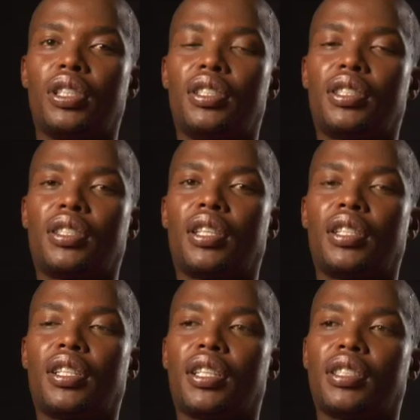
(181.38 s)
his
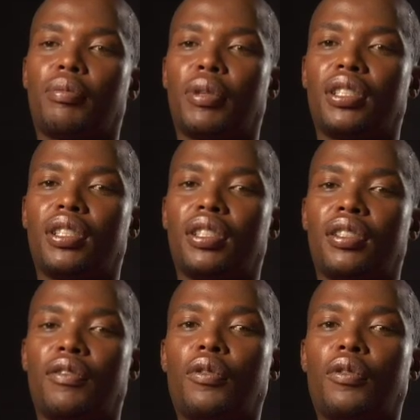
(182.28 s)
status, but he,